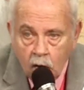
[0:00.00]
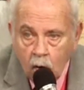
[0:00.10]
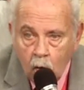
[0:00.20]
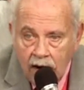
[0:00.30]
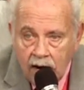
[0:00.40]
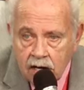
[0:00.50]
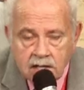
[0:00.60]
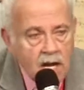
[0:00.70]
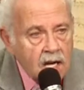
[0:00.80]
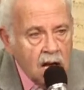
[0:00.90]
Where is
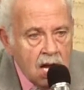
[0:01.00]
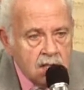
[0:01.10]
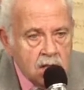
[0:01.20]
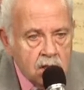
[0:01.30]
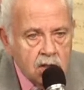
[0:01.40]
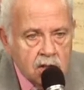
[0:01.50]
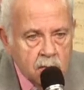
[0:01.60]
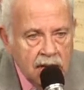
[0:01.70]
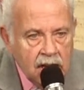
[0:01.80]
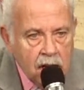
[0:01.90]
our Constitution
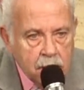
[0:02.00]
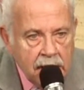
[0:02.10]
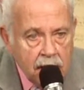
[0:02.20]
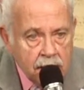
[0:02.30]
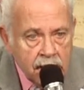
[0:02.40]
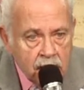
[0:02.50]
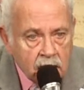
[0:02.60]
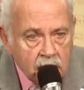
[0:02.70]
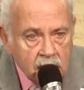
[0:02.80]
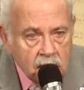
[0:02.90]
being upheld
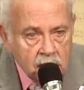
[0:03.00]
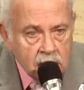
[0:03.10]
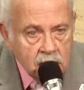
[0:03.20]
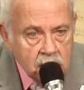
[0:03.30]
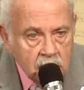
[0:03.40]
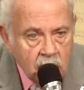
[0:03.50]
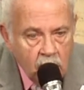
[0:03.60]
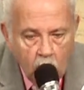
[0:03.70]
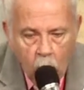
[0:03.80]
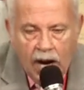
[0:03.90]
there?
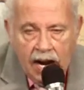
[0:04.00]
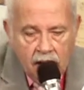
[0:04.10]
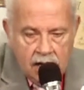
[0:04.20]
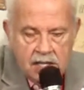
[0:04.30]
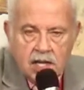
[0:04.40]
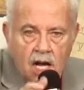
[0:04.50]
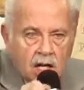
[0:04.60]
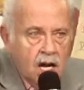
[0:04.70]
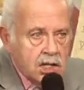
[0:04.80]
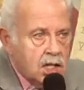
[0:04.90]
Where is our
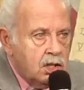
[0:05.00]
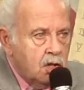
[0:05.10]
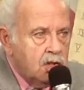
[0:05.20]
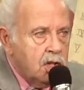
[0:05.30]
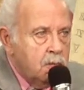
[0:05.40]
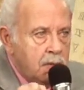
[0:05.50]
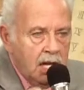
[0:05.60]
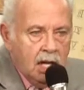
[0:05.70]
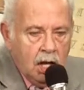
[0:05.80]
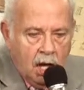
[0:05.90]
Constitution
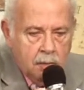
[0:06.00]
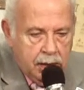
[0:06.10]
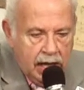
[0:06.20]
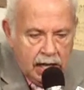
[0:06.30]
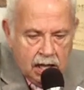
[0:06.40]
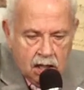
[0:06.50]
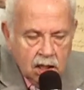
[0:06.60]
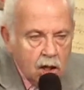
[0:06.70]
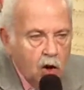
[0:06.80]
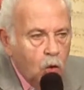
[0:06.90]
being upheld
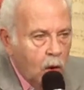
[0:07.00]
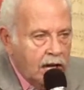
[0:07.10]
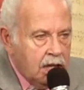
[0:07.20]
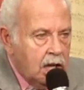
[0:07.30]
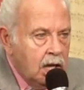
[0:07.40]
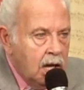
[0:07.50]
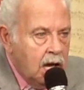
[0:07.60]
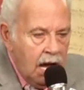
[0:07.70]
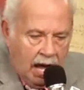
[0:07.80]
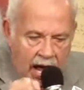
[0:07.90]
when
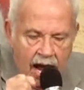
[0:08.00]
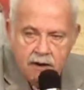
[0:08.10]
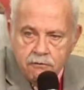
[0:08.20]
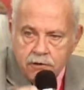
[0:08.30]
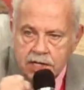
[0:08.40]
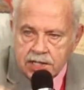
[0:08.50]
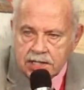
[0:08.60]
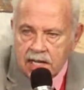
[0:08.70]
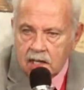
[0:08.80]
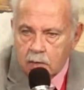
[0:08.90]
every
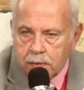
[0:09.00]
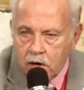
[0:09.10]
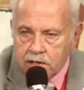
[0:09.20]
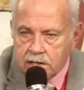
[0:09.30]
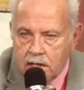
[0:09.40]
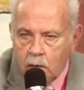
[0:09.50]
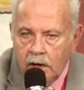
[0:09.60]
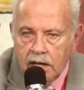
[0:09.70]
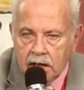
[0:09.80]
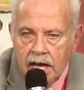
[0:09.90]
single person that
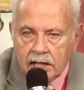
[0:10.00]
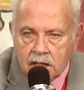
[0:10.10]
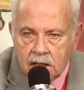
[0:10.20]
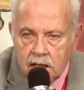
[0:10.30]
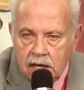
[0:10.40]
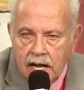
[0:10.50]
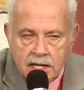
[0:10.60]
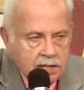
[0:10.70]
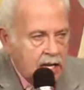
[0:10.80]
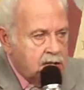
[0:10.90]
we elect to the United
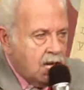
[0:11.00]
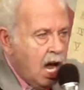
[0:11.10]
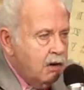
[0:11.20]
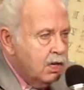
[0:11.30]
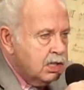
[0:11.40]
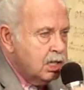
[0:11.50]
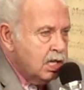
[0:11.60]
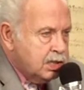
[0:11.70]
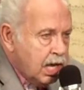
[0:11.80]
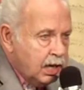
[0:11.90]
States Congress and the
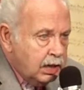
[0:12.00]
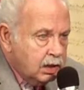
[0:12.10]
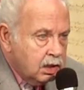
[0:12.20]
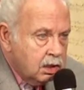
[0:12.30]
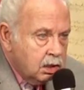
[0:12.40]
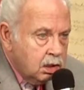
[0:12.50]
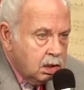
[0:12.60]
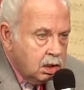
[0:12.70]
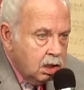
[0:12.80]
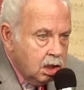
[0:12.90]
Senate,
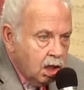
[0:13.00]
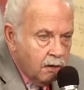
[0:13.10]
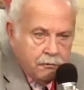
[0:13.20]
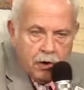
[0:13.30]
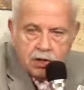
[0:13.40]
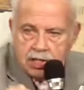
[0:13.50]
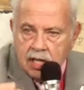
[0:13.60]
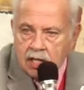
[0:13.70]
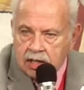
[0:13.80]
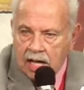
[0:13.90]
the first
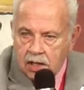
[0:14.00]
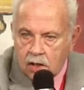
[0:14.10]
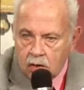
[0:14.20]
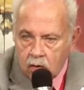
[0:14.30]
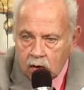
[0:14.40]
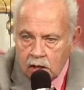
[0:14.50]
thing that they do